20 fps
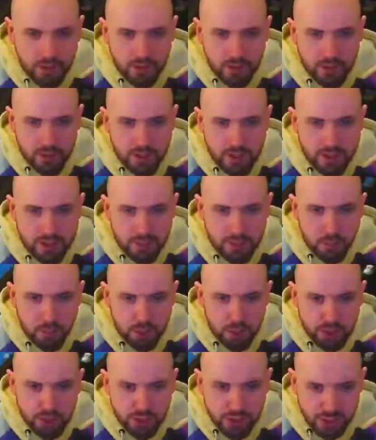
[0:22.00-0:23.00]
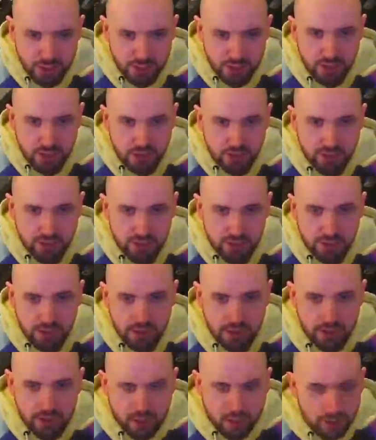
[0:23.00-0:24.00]
Decent. Push this to your side. Yeah.
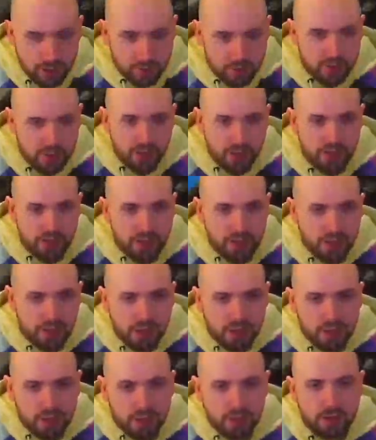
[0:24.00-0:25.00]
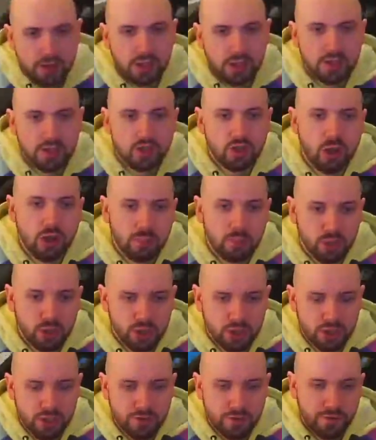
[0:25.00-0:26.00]
So here, I'd like you to try and push
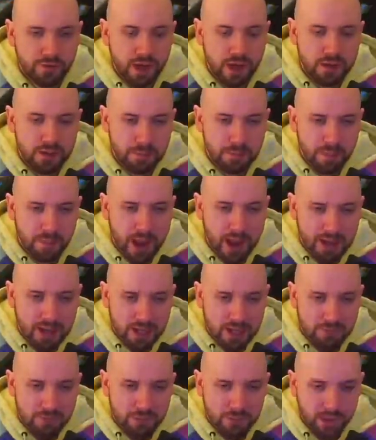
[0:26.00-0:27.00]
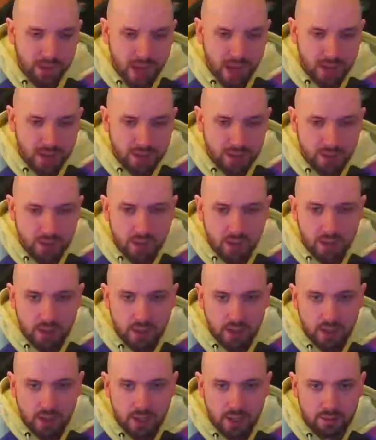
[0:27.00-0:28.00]
this further back if you can.
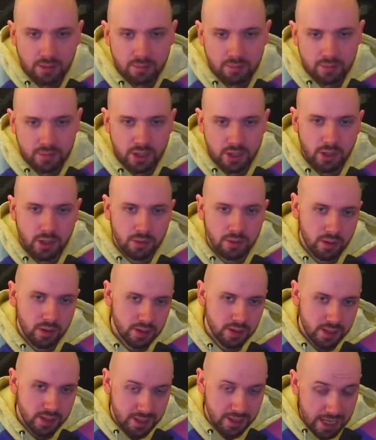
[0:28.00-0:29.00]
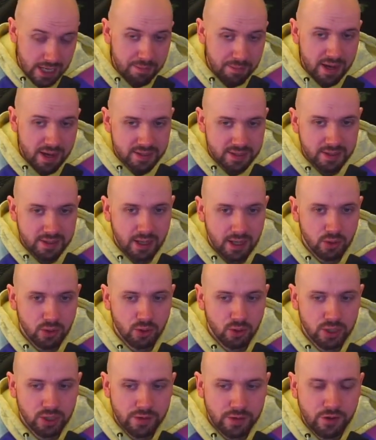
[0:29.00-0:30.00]
So like your teammate's in that
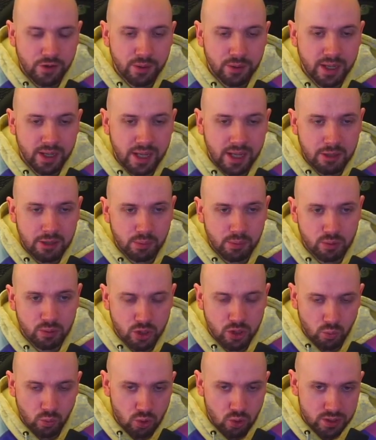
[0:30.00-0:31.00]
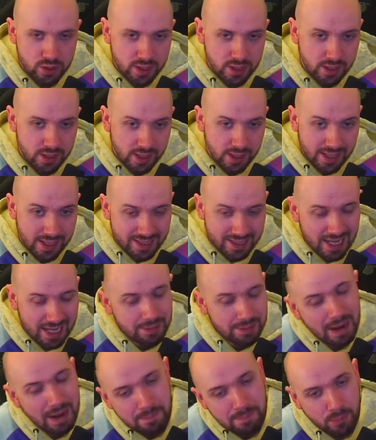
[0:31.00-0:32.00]
corner. If you can hit the ball towards your
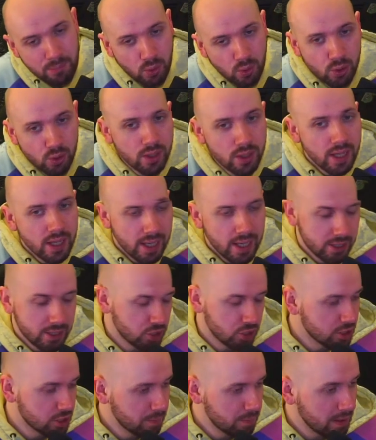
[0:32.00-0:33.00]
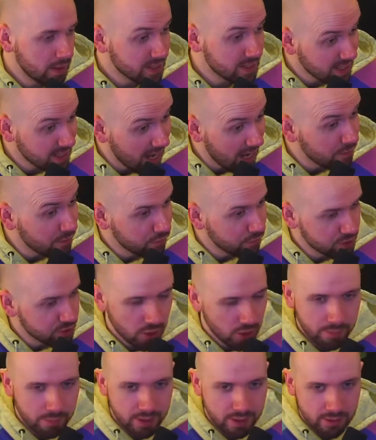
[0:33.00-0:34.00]
teammate more, it's just a bit safer. Do you know
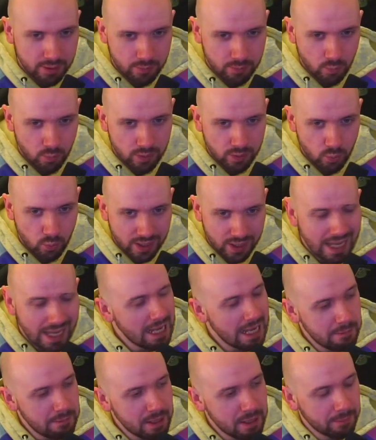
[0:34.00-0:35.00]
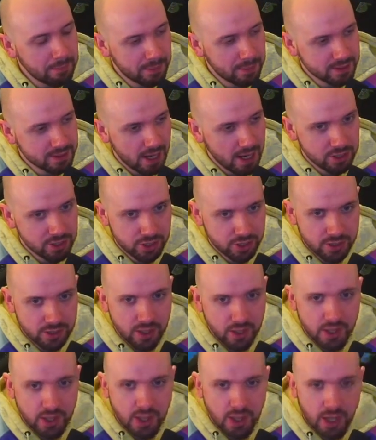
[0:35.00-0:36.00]
what I mean? Like we're keeping possession.
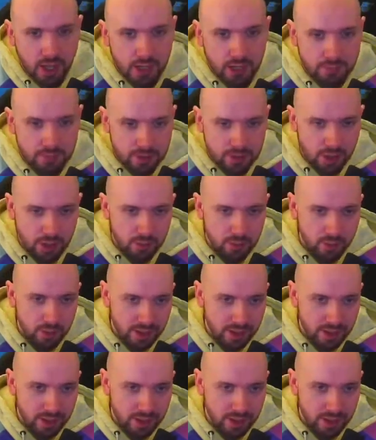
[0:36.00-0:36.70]
So